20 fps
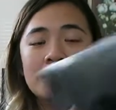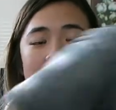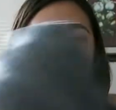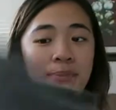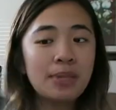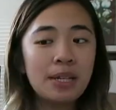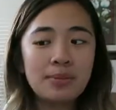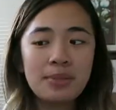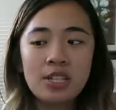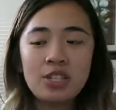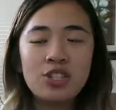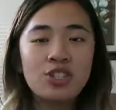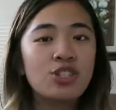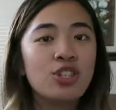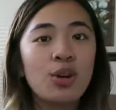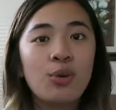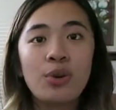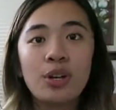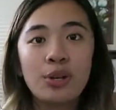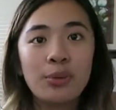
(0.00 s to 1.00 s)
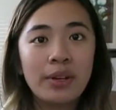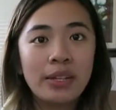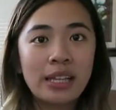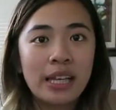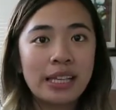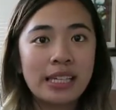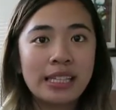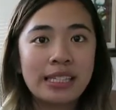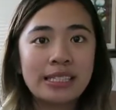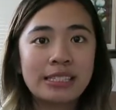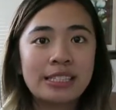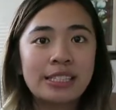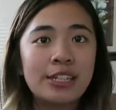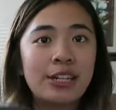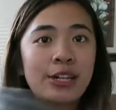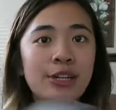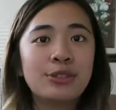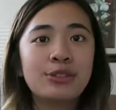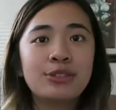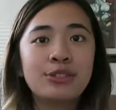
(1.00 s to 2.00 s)
sometimes I just don't want to wear leggings, you
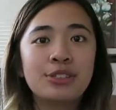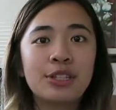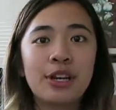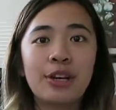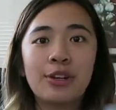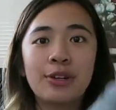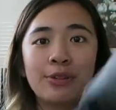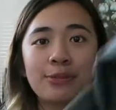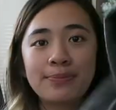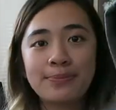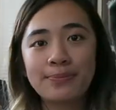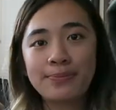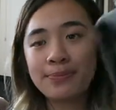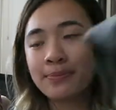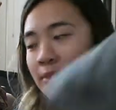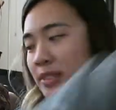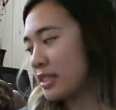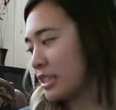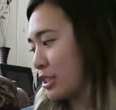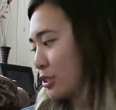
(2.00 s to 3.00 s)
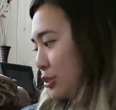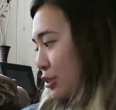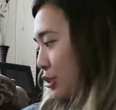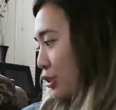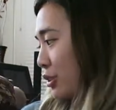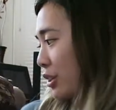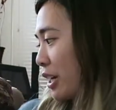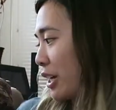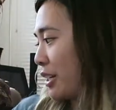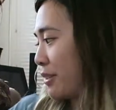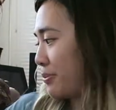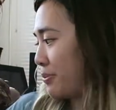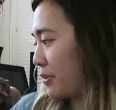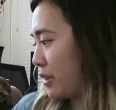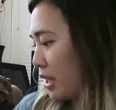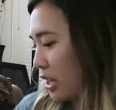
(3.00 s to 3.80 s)
know, so these are great.